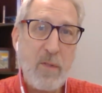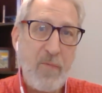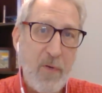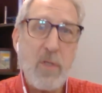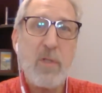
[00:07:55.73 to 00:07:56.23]

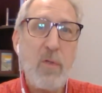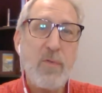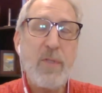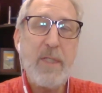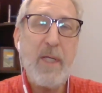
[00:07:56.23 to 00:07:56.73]
very
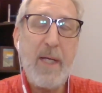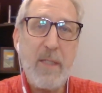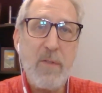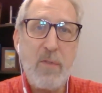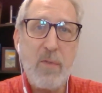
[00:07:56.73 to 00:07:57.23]
closely tied
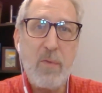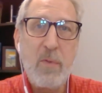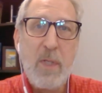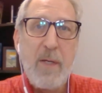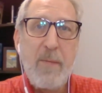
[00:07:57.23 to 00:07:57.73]

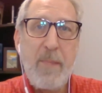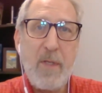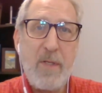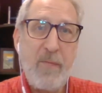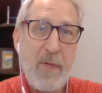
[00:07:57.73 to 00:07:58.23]
into
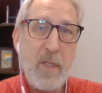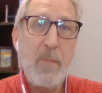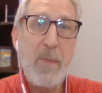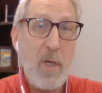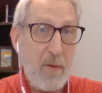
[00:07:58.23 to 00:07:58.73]
the
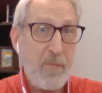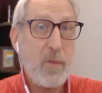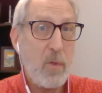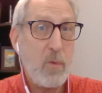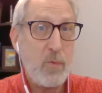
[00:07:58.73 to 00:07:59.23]
development of
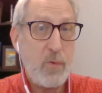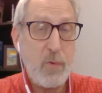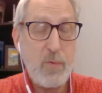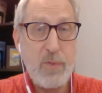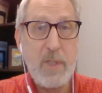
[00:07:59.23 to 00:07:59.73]
the local
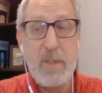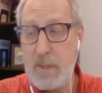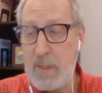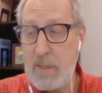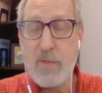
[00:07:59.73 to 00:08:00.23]
church in
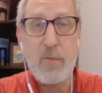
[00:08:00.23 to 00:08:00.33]
the